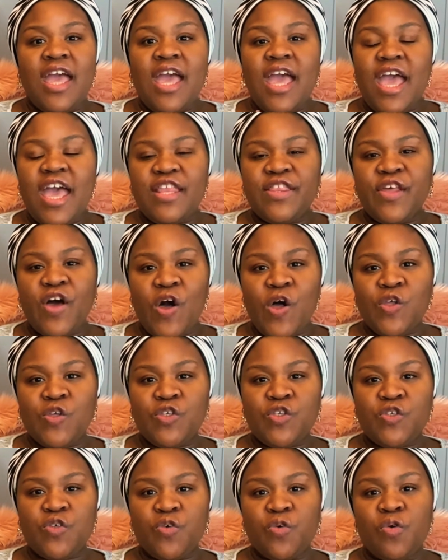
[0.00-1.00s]
And
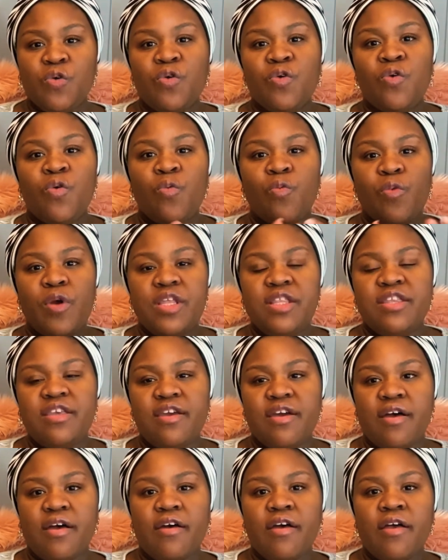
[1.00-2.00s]
also, when they
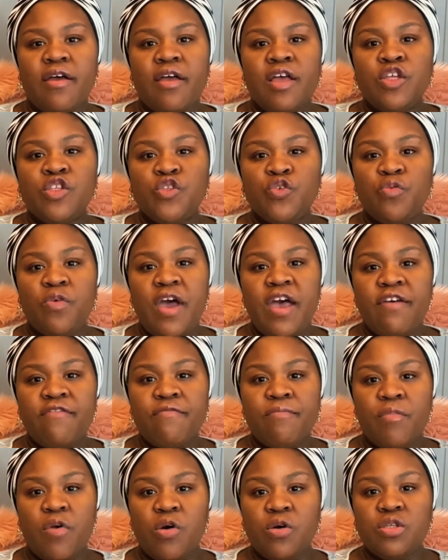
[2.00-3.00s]
are 12
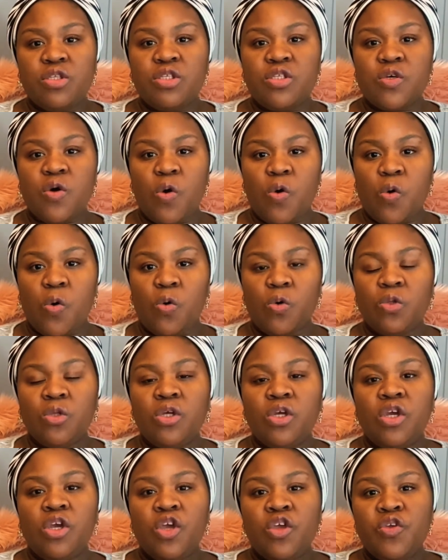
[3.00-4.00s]
months old,
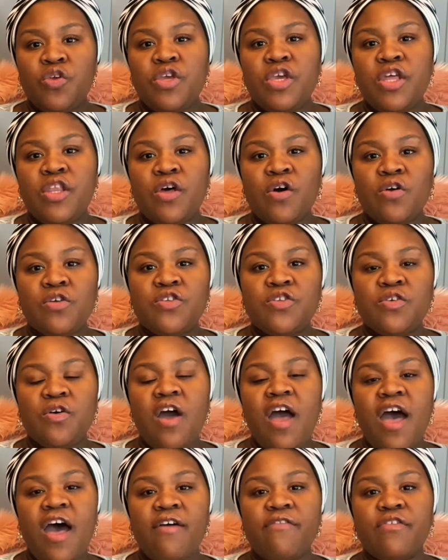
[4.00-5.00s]
you can also
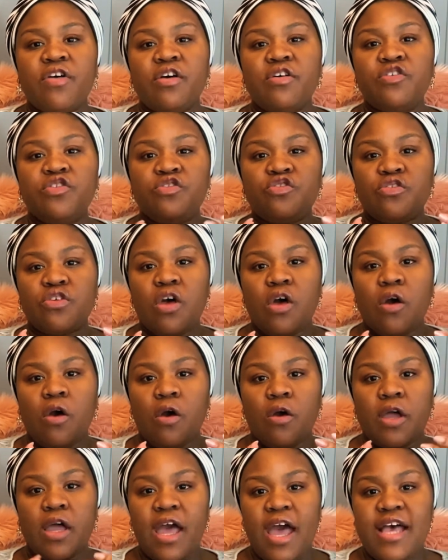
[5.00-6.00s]
have
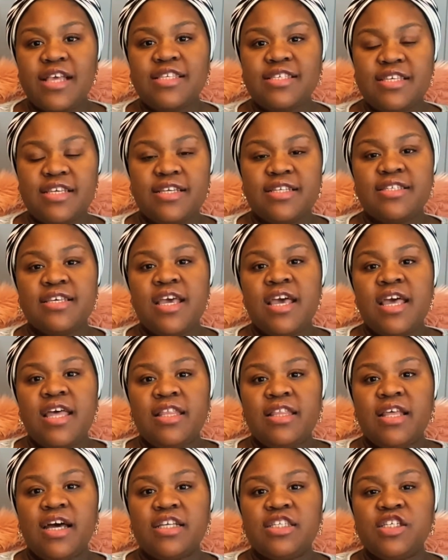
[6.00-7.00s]
a car seat
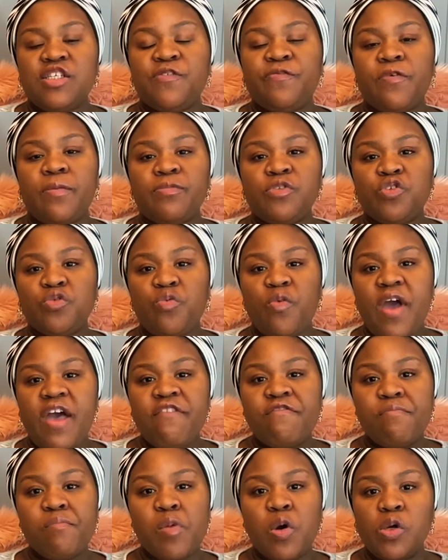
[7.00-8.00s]
that is from
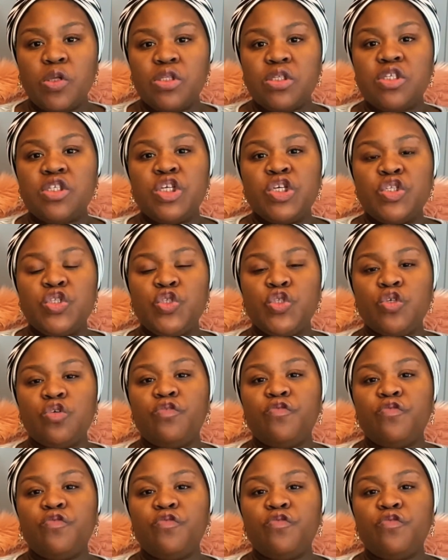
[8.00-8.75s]
12 months to